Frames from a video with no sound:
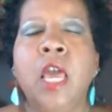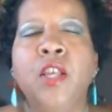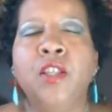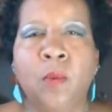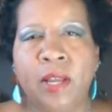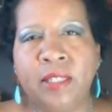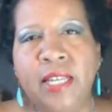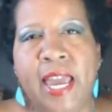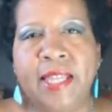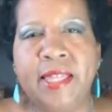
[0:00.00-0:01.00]
So once
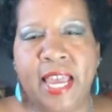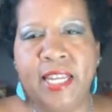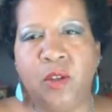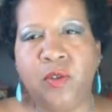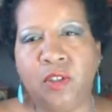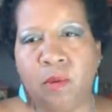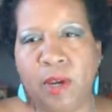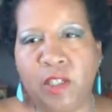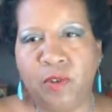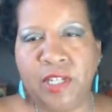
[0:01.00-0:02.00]
again, thank you so much for